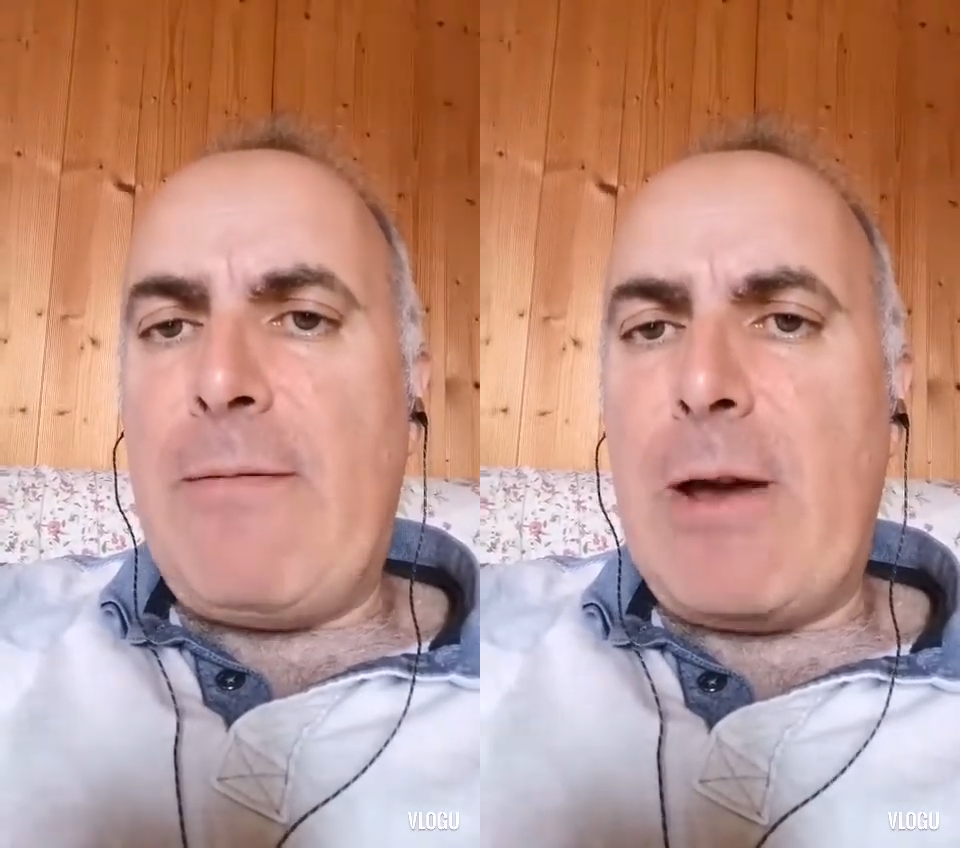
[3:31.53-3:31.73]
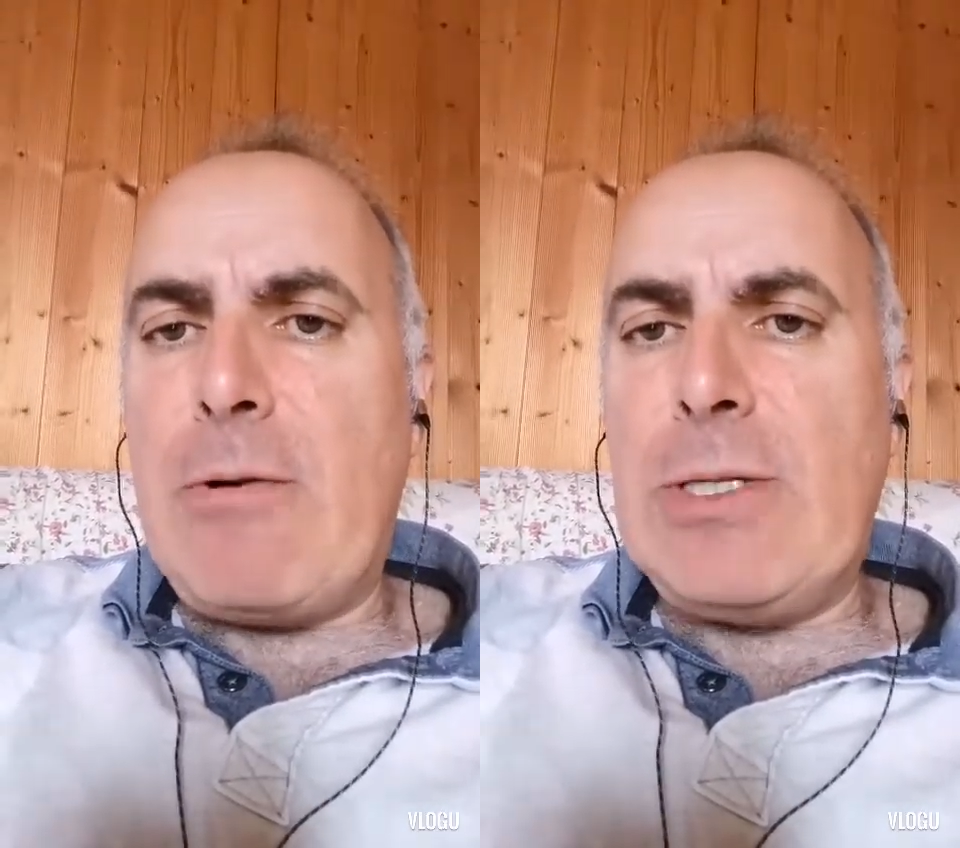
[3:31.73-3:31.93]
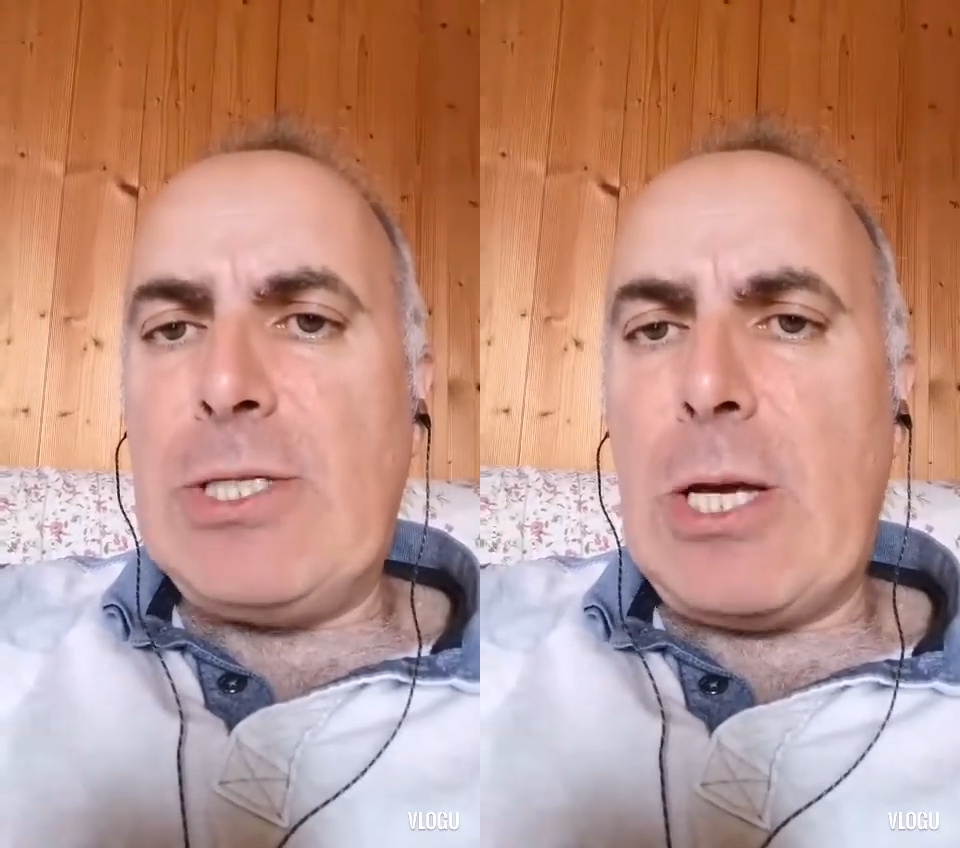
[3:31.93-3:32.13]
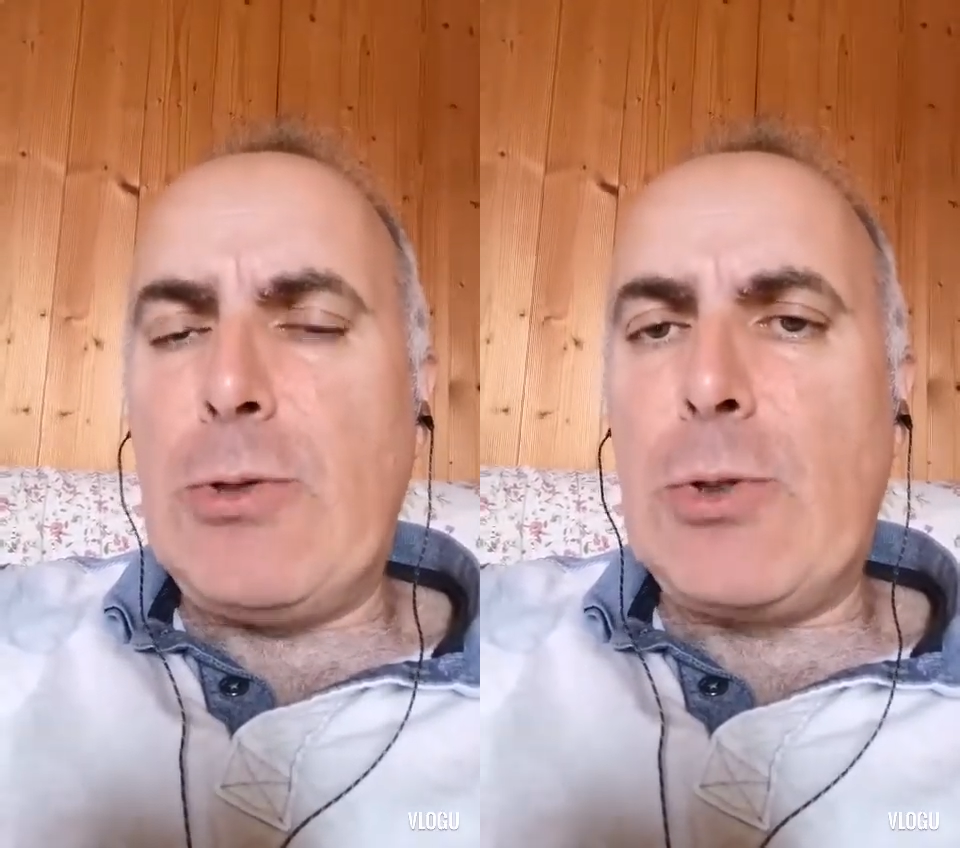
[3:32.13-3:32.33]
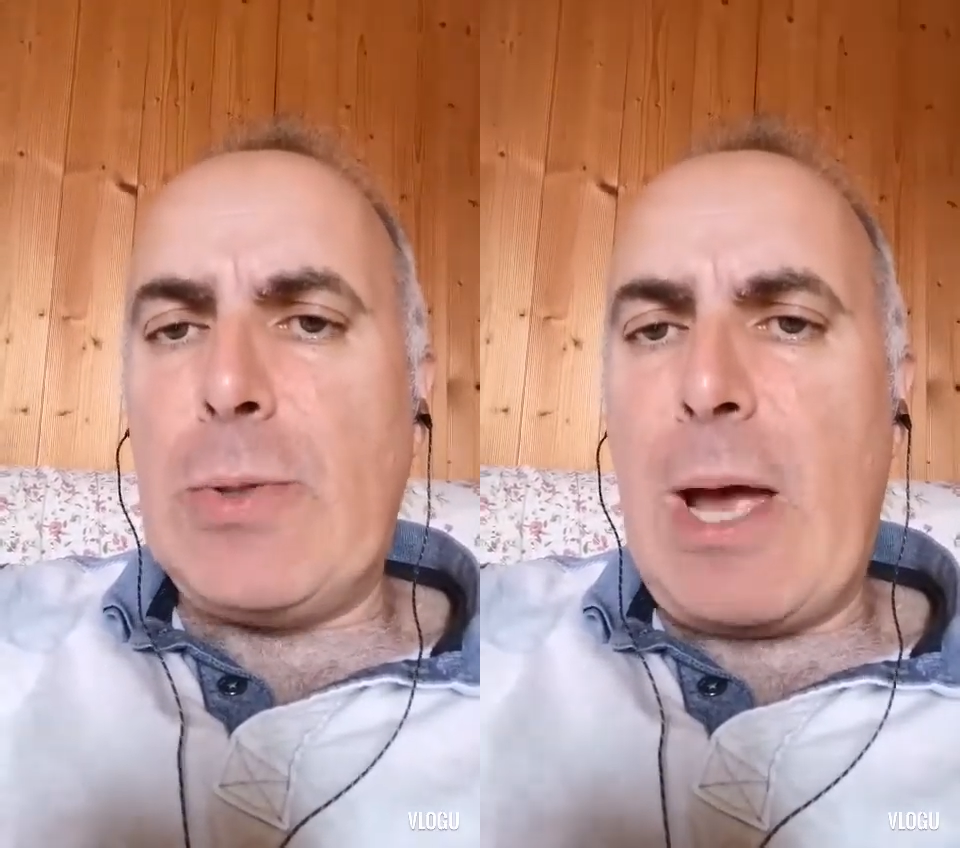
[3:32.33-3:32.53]
various
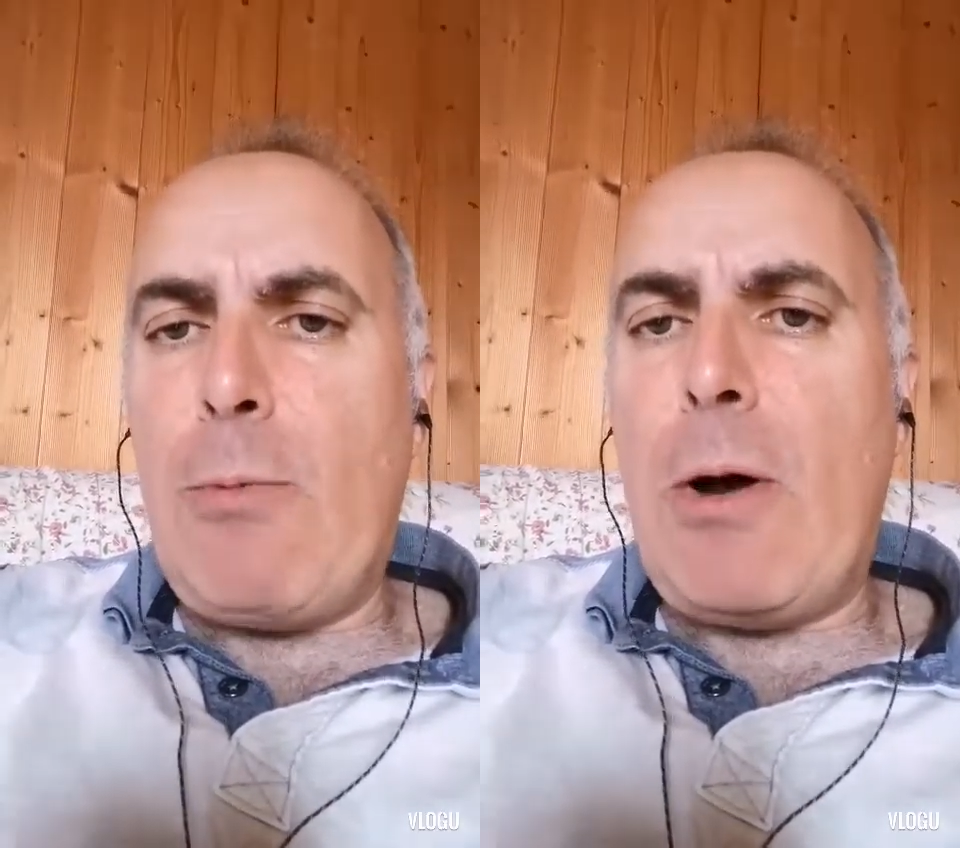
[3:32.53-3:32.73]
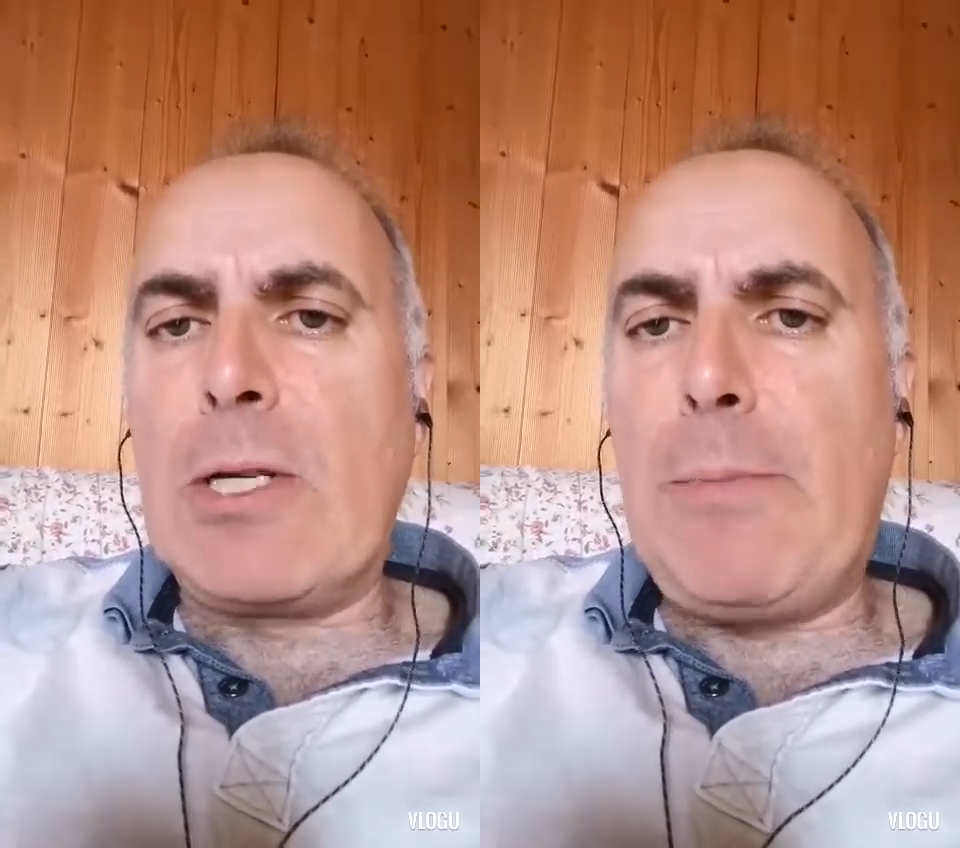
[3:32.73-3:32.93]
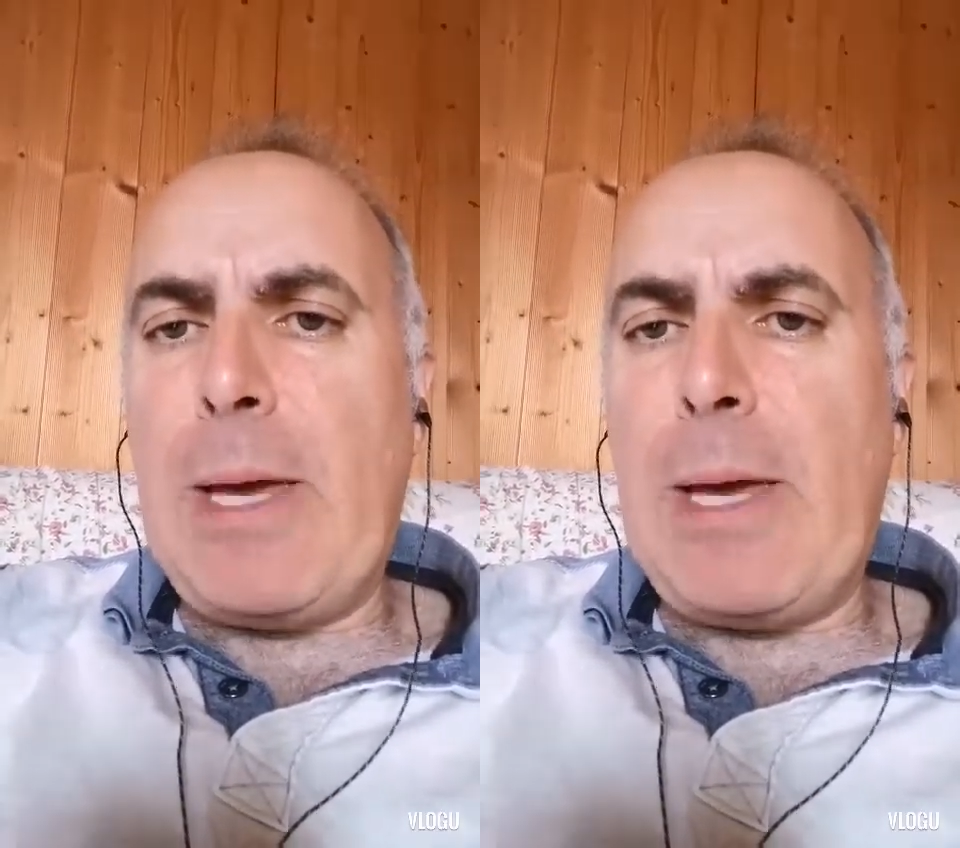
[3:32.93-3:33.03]
social networks,